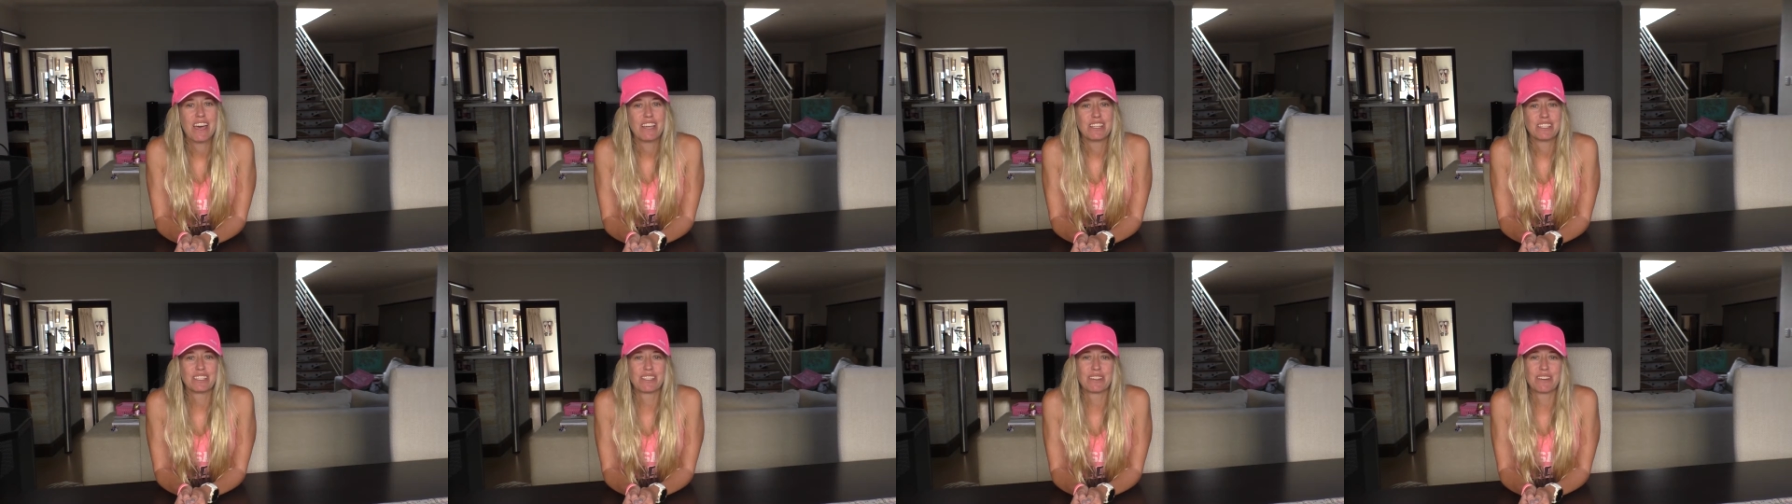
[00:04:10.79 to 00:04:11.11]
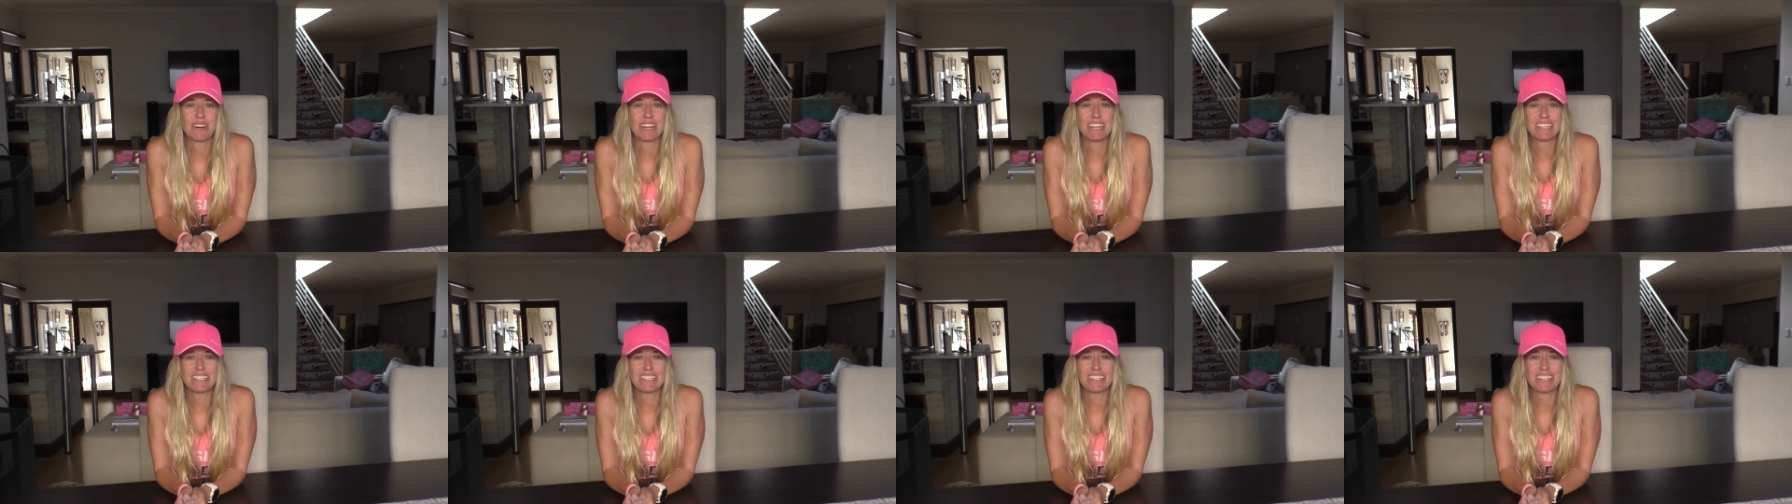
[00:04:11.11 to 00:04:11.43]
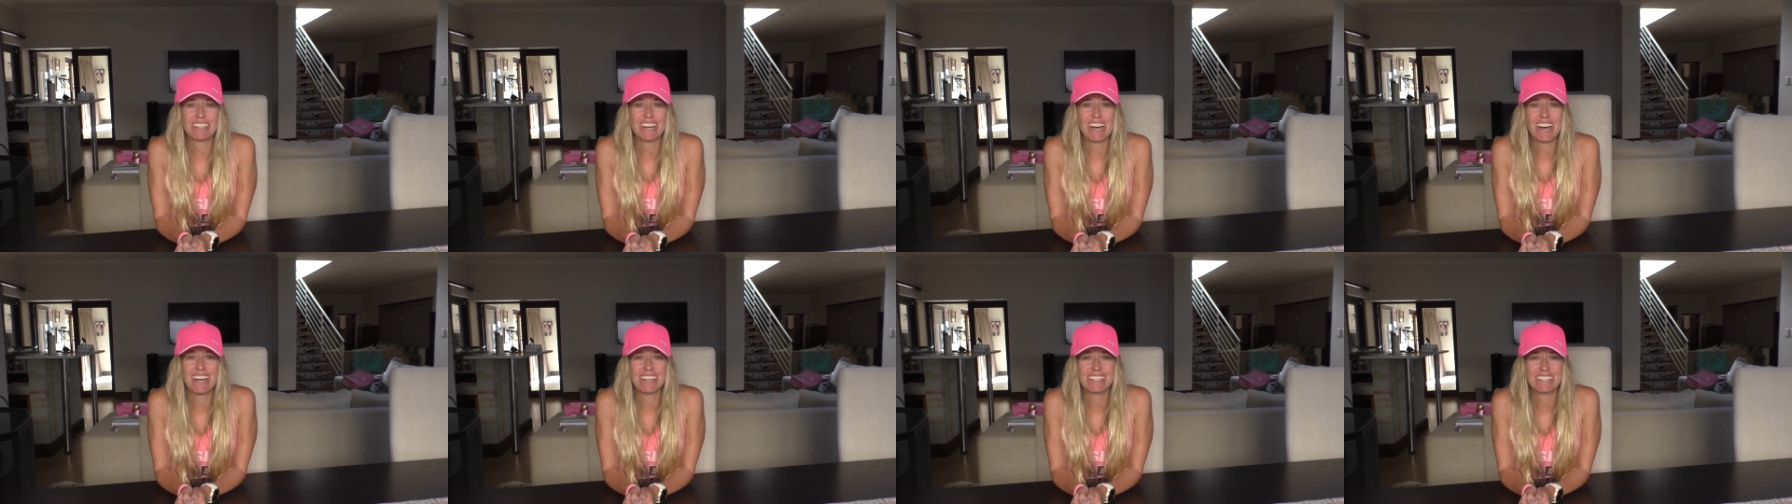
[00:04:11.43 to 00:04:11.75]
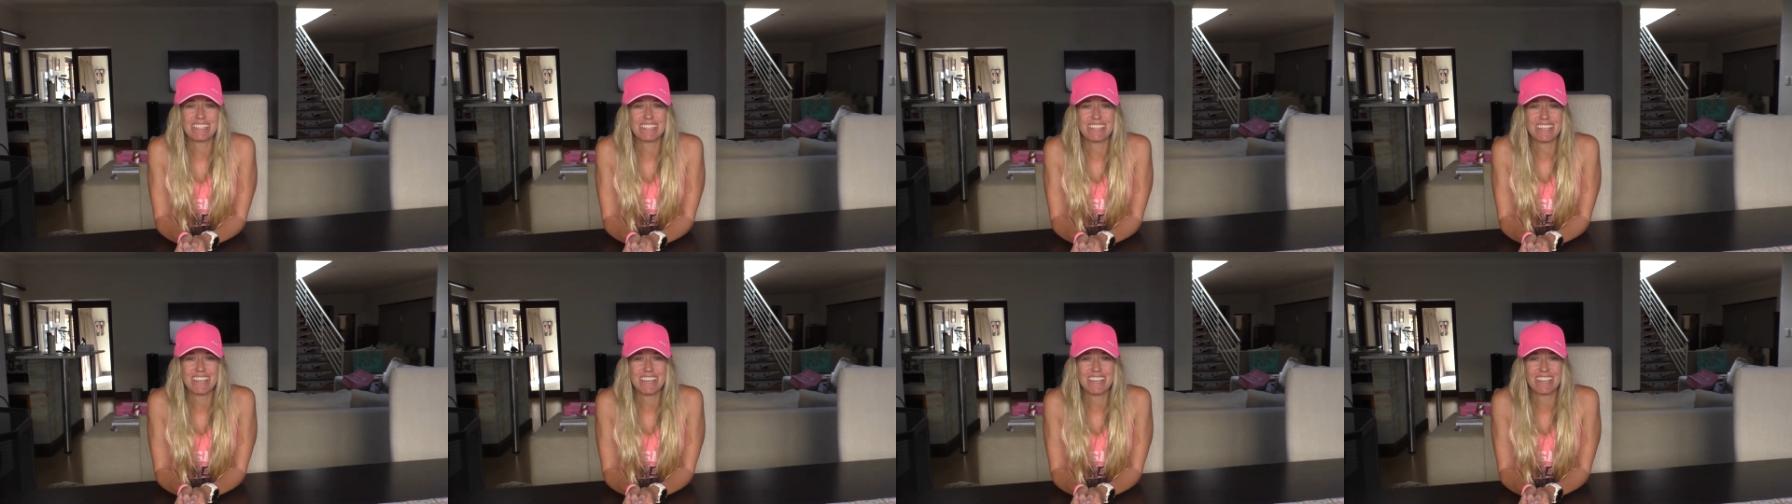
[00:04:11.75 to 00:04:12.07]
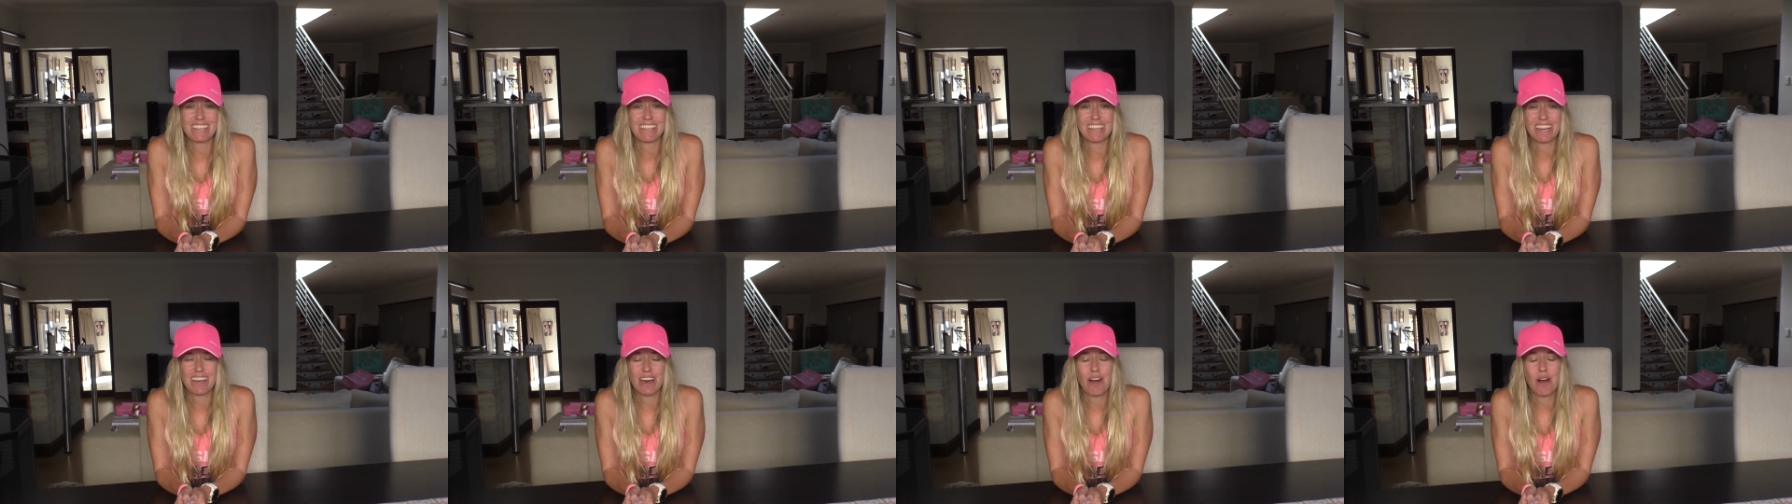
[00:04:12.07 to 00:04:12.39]
So what did you guys
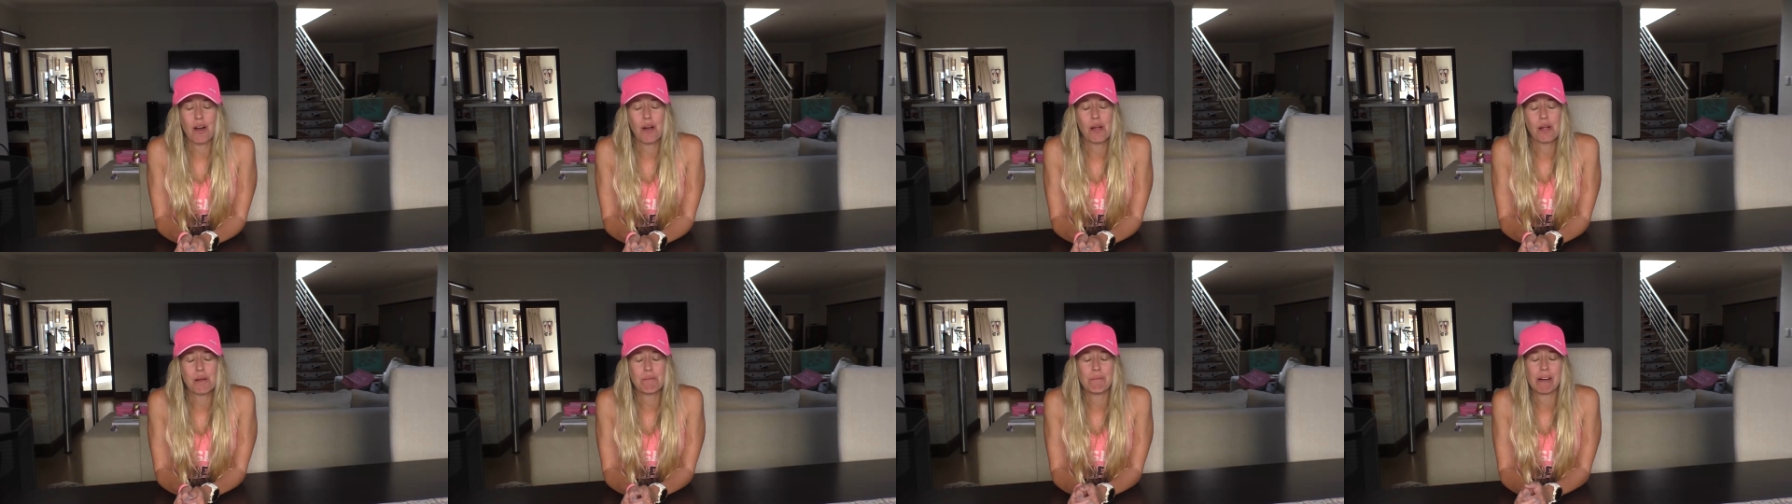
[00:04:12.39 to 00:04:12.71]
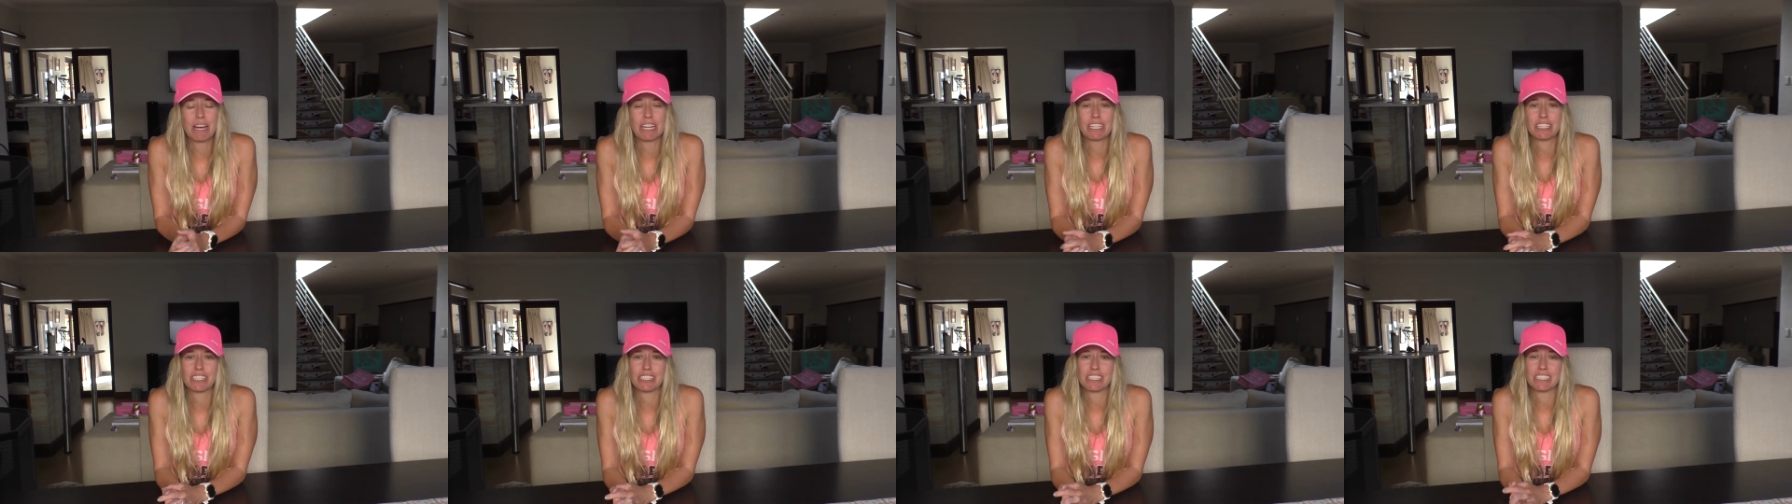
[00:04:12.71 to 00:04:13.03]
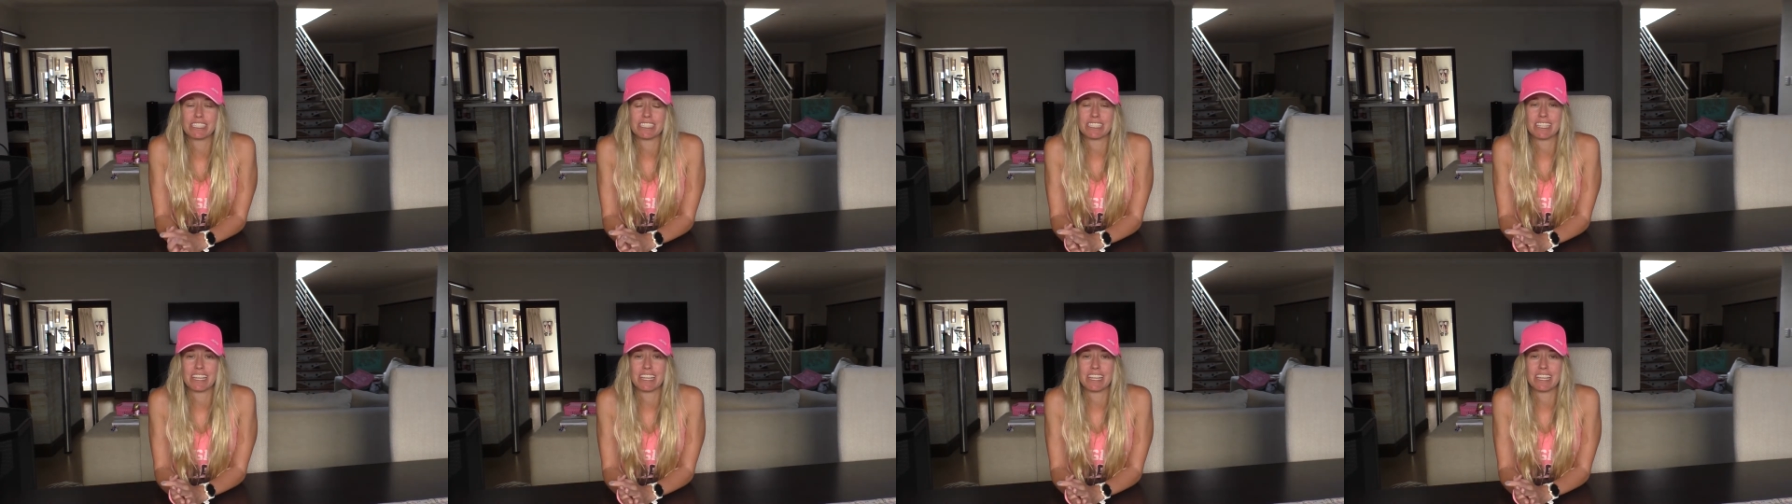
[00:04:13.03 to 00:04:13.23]
think? Oh my goodness,